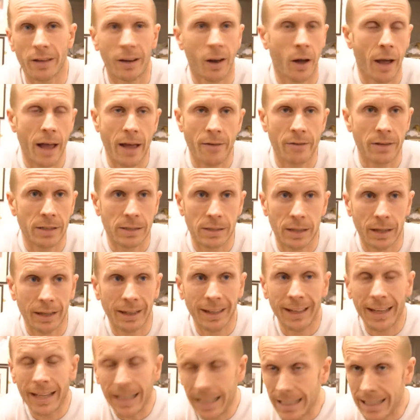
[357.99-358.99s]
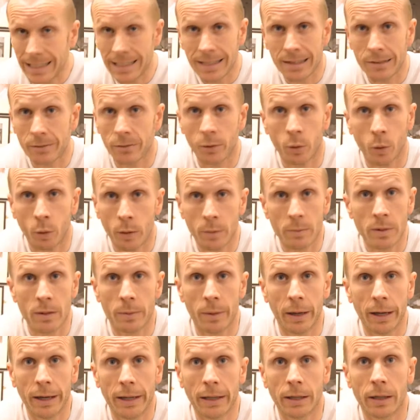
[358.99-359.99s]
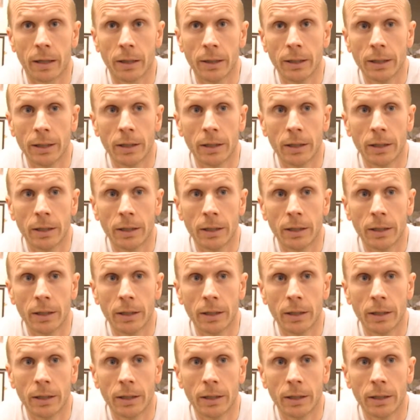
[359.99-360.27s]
Light heavy's easy for him to make.